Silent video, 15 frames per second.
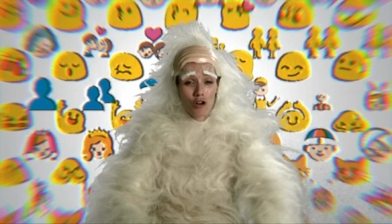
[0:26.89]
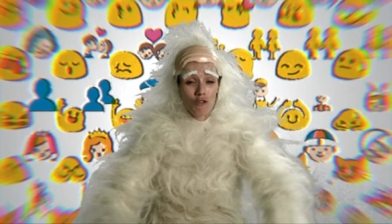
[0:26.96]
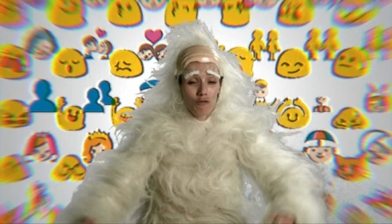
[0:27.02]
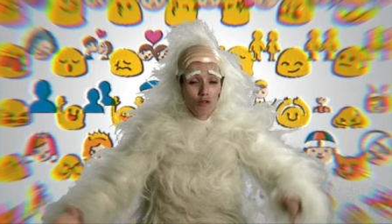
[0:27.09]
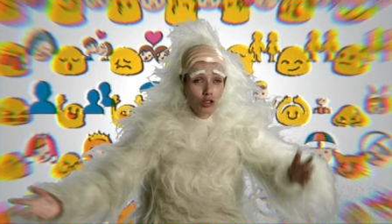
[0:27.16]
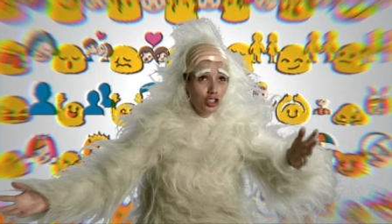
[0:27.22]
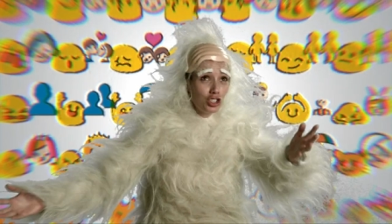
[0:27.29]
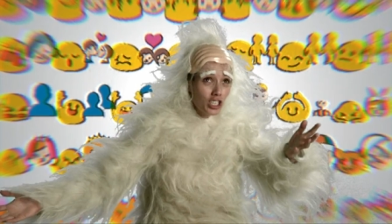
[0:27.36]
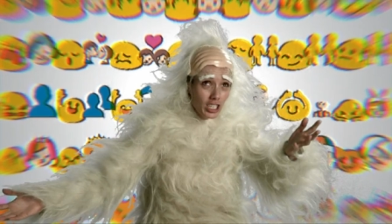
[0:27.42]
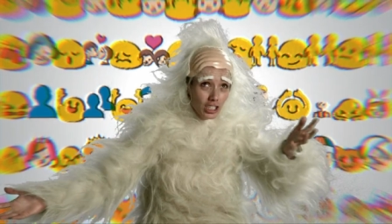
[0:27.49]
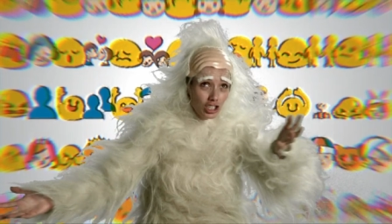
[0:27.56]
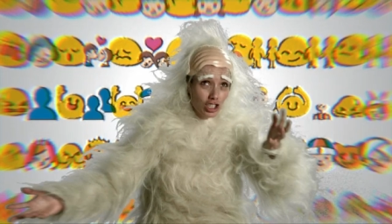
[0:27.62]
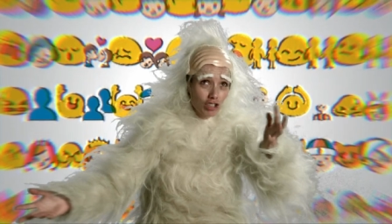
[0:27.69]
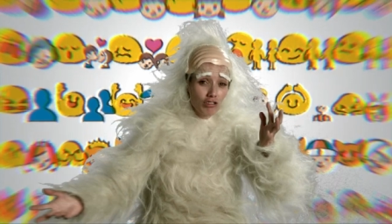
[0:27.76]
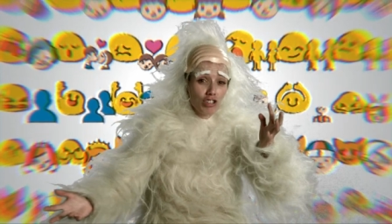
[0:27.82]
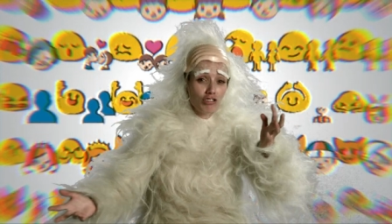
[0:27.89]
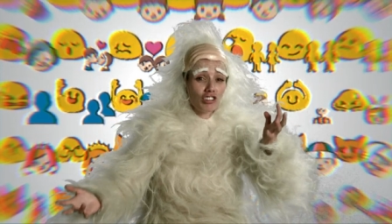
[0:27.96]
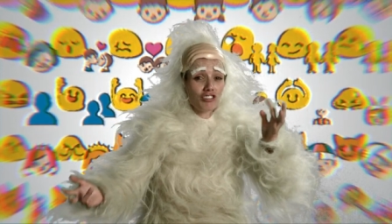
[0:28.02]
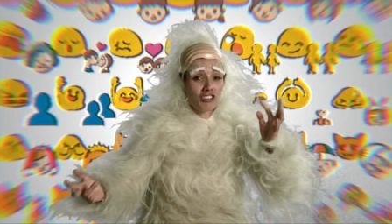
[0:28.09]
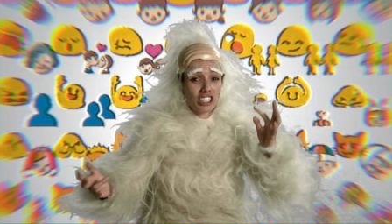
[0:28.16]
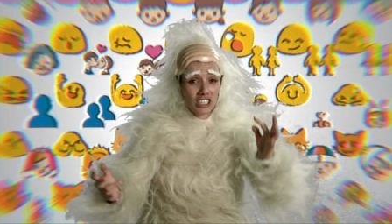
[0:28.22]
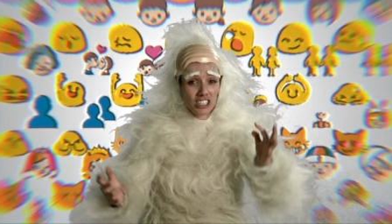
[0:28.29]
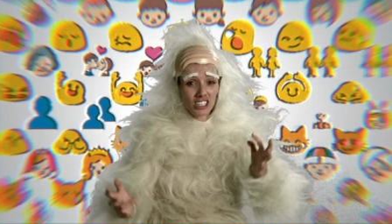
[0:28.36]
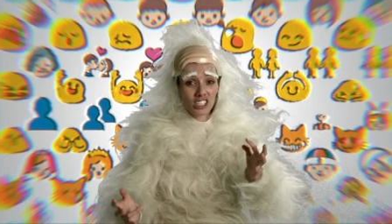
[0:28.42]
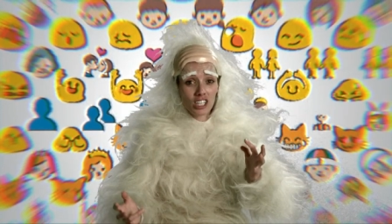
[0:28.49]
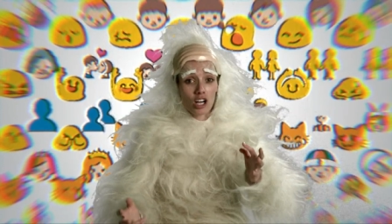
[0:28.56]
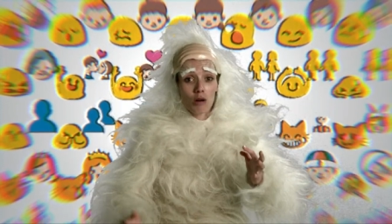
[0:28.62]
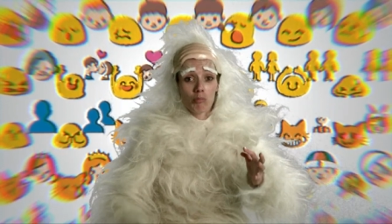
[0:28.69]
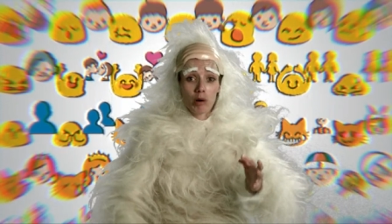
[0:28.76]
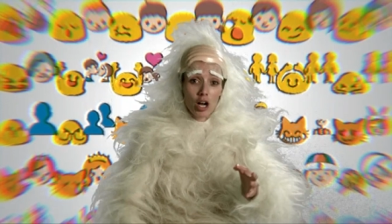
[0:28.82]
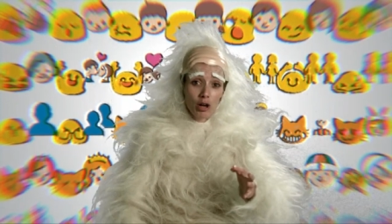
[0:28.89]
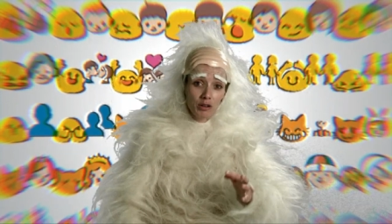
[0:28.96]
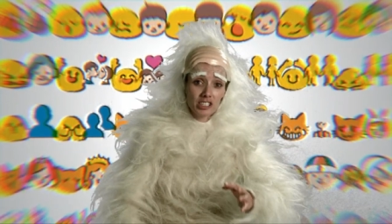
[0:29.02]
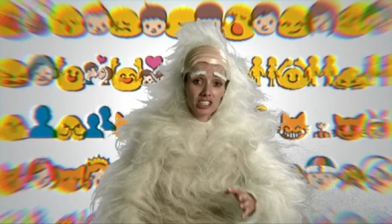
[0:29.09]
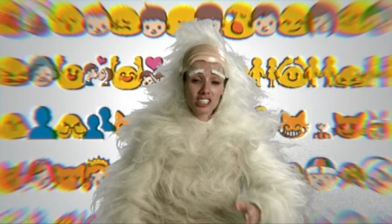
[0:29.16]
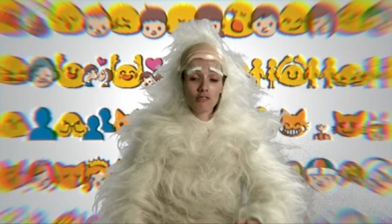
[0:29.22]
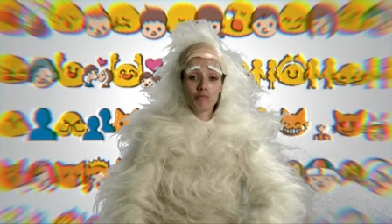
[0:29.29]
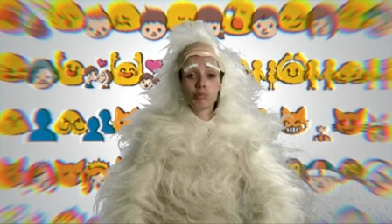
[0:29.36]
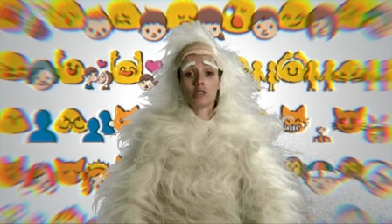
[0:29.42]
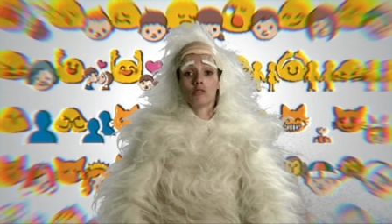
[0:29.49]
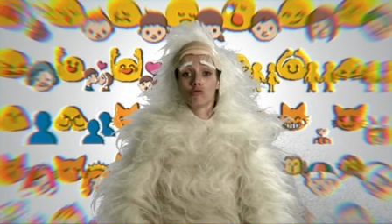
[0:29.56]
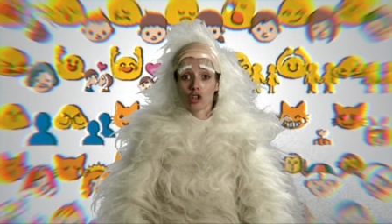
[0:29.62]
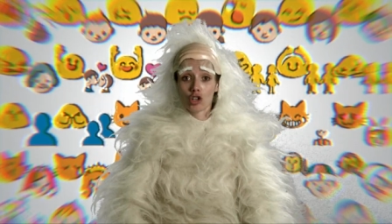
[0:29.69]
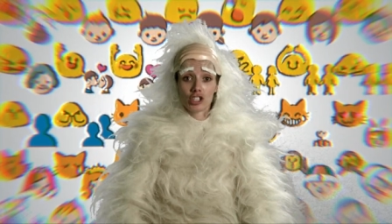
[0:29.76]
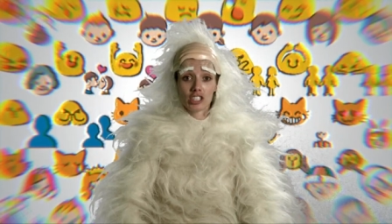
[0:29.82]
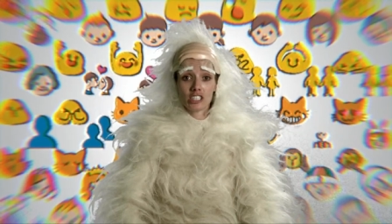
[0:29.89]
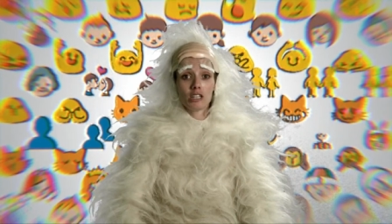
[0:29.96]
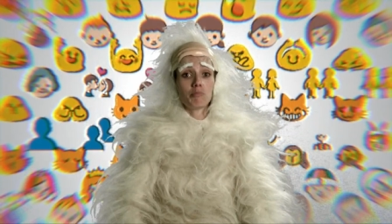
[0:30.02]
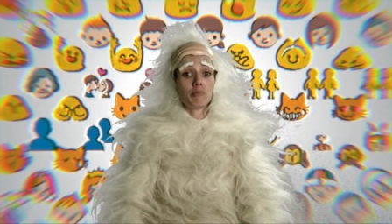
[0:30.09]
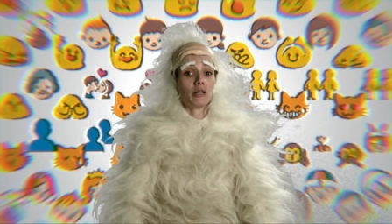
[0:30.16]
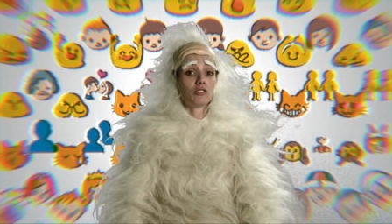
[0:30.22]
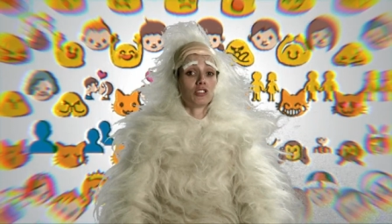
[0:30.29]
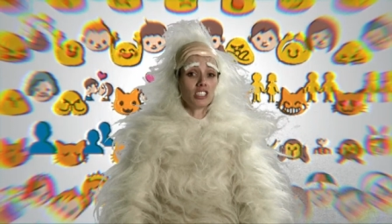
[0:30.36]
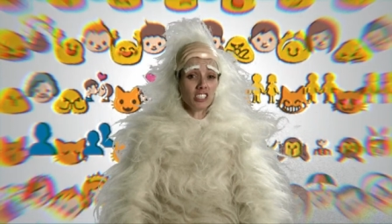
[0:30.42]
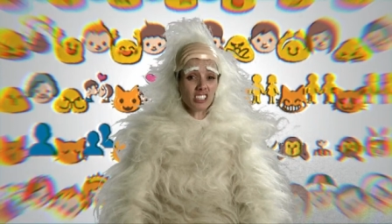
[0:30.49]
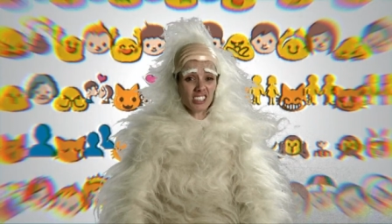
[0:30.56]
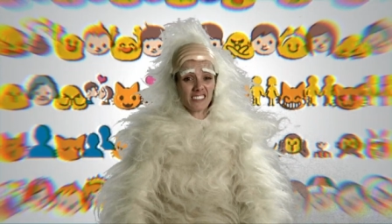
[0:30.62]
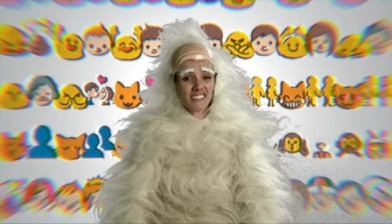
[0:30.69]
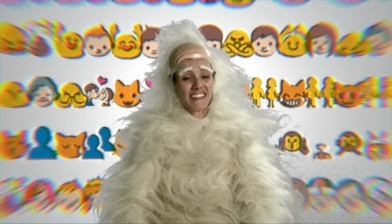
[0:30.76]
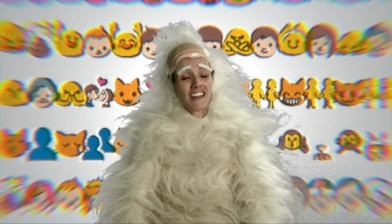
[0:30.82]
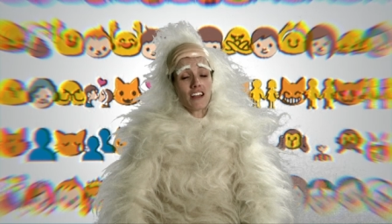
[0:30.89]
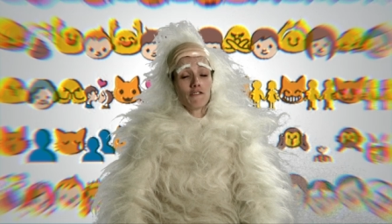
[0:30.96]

For centuries, poets have been writing about this.